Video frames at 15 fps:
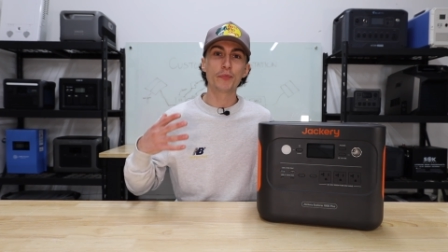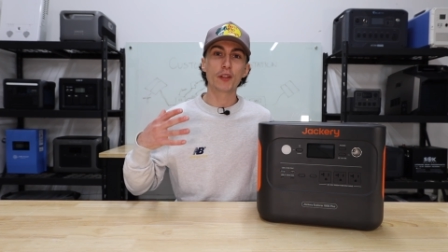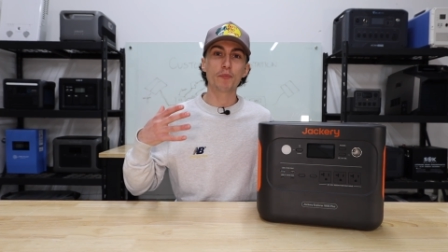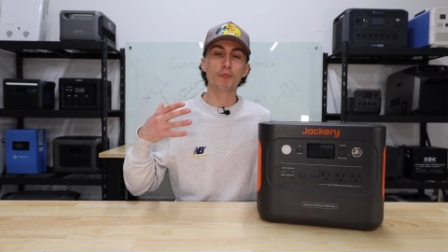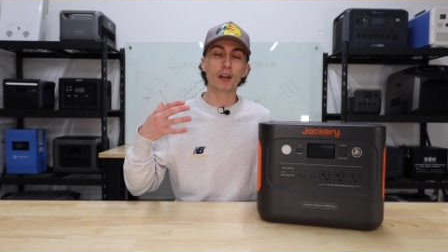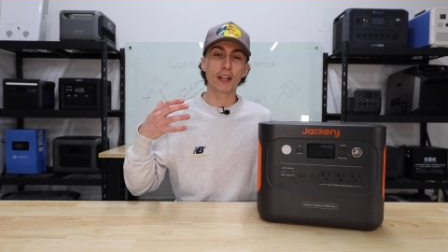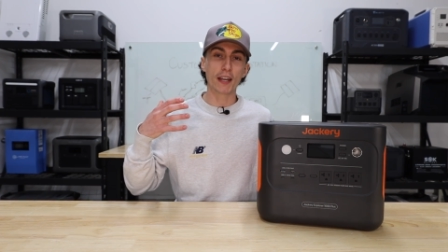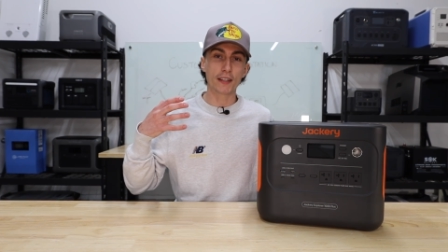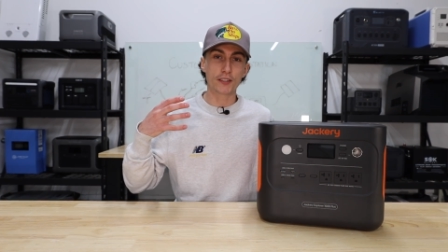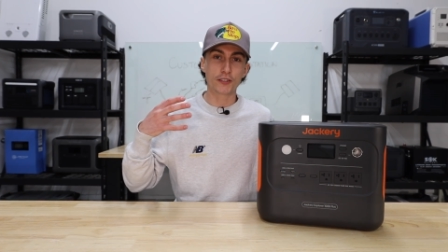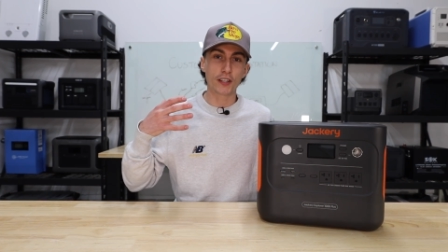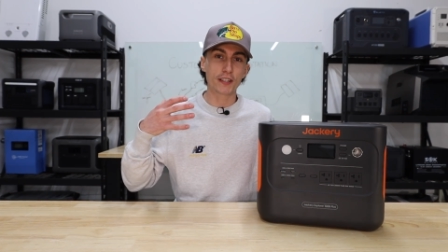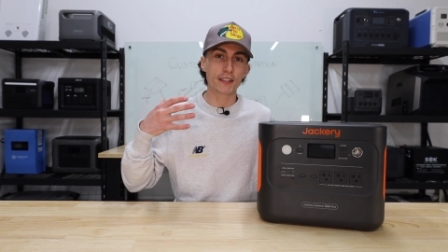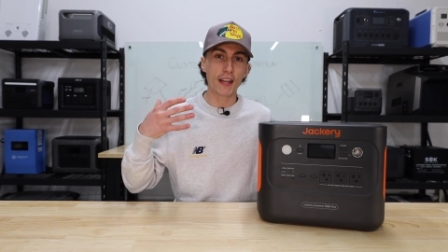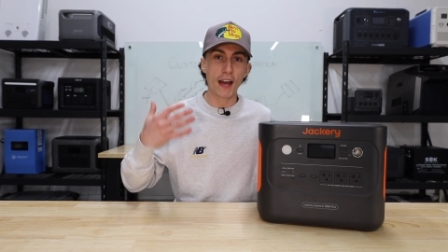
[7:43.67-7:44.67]
but it's
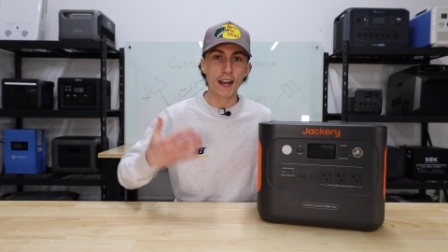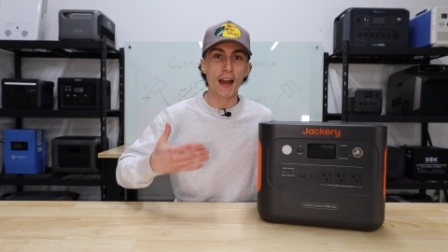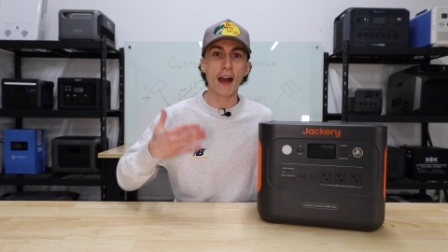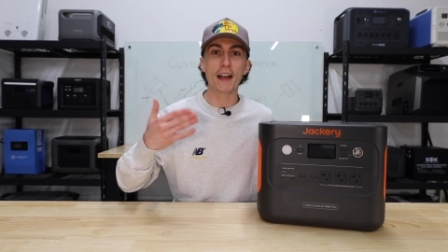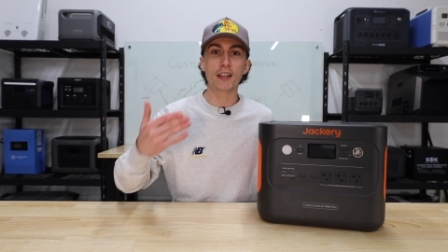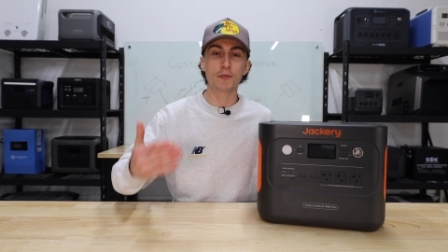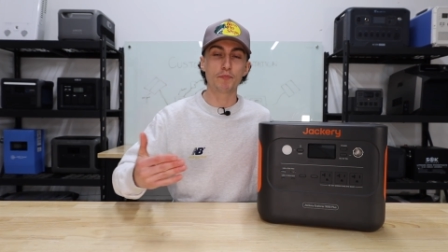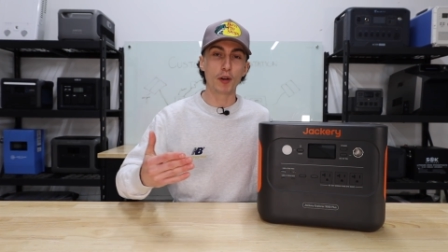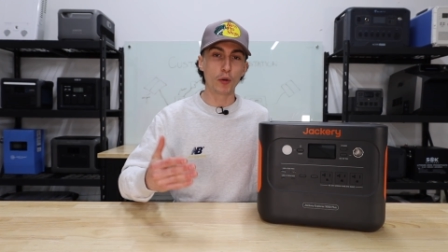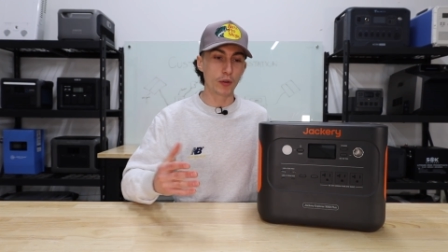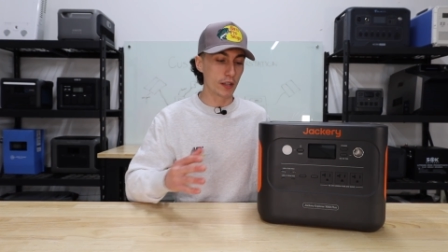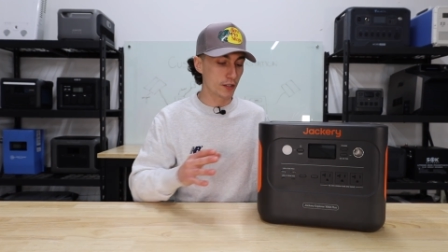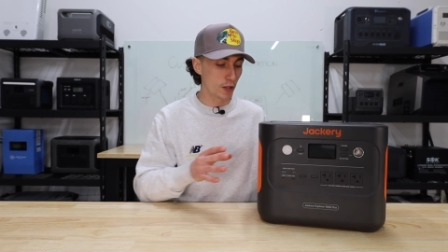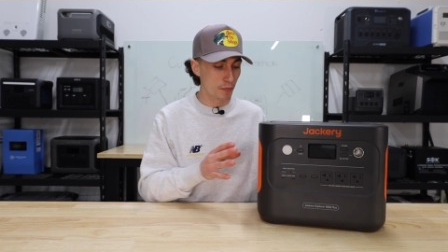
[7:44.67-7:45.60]
just that added bonus.